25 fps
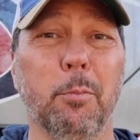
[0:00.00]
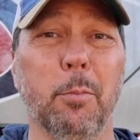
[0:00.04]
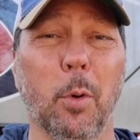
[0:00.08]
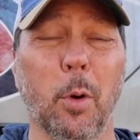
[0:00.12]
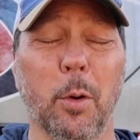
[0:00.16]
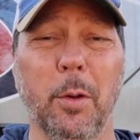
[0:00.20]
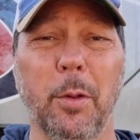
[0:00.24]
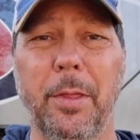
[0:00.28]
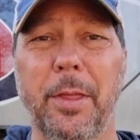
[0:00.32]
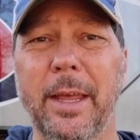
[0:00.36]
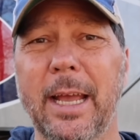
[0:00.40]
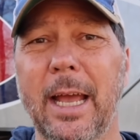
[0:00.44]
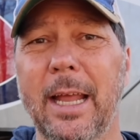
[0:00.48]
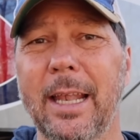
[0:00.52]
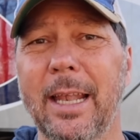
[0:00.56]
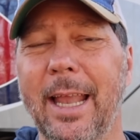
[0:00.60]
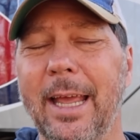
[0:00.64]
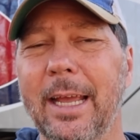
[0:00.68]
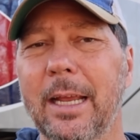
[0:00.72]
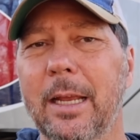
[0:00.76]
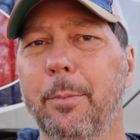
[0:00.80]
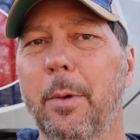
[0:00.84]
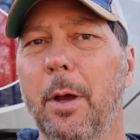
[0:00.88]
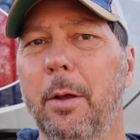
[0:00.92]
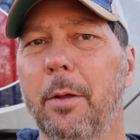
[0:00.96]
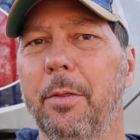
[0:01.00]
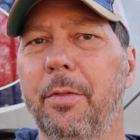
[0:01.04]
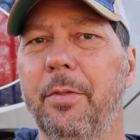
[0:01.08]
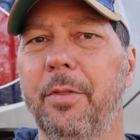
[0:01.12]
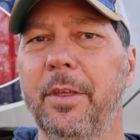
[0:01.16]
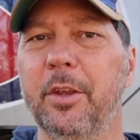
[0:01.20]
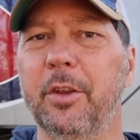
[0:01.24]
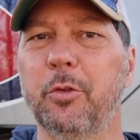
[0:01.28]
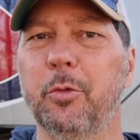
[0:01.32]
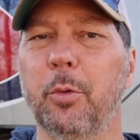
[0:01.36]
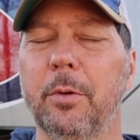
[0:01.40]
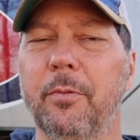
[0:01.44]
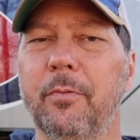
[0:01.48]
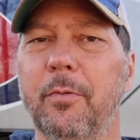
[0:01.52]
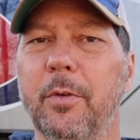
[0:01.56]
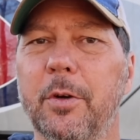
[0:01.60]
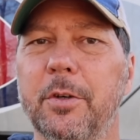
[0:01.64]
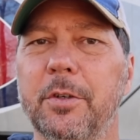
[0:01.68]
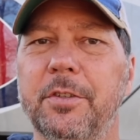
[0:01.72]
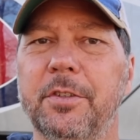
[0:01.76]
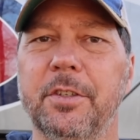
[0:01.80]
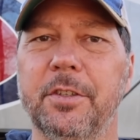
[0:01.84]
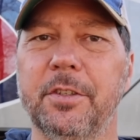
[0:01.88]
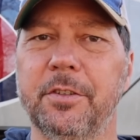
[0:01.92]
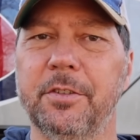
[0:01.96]
One other thing I like about this one
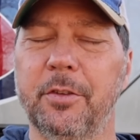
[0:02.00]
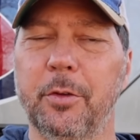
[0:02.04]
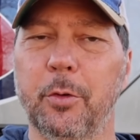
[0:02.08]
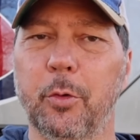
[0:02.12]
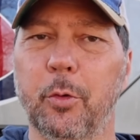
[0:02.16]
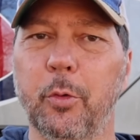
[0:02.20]
versus the